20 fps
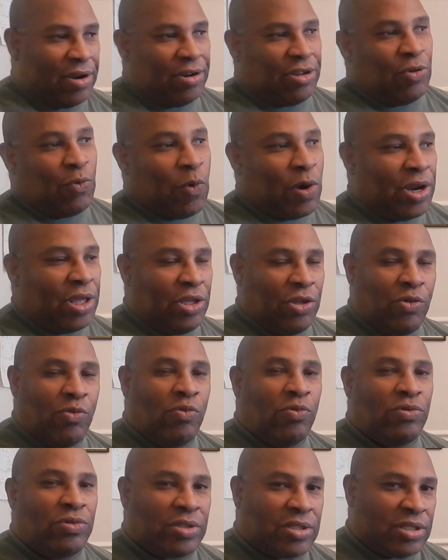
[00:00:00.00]
You want to
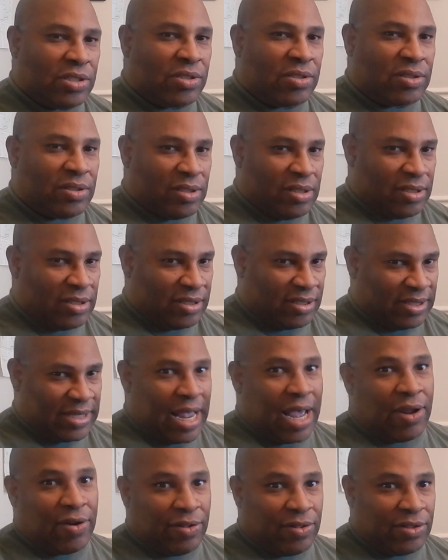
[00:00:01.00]
use the
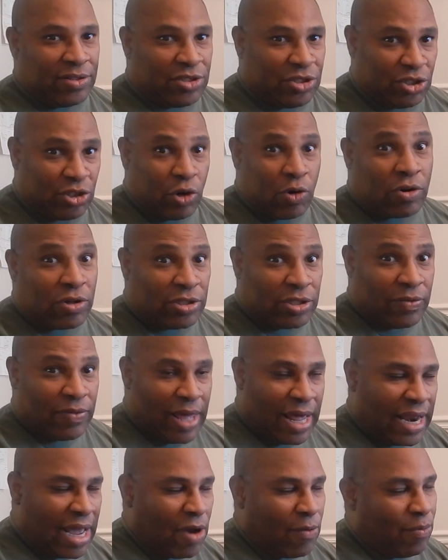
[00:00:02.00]
sound of the circuits of
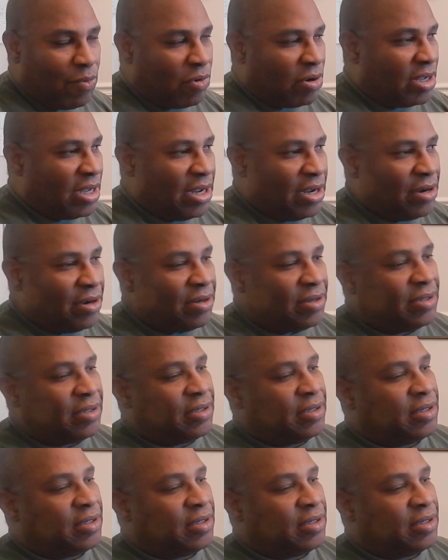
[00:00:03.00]
that outboard gear.